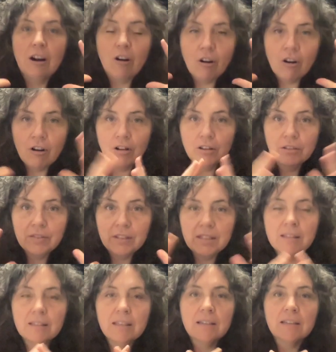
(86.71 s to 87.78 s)
All of these
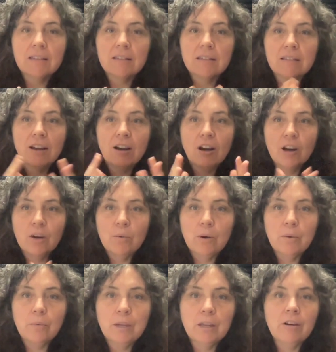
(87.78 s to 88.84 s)
things are
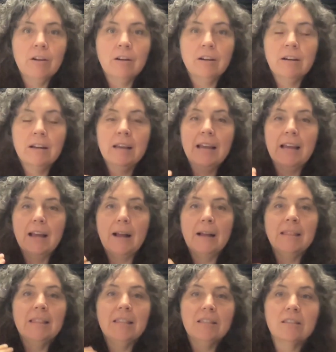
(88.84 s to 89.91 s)
what we are,
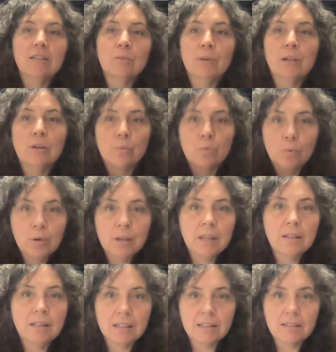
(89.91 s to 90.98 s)
and this is what it
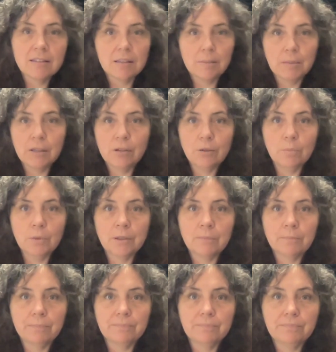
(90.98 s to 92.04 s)
really is to be human.
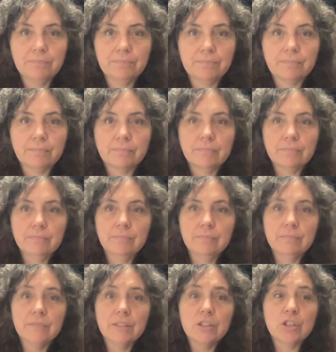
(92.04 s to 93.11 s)

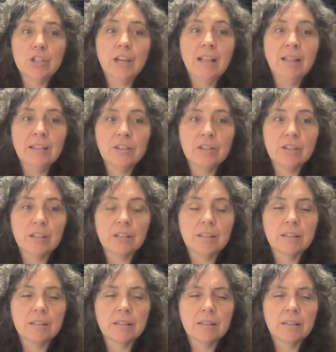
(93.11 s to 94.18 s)
The challenge is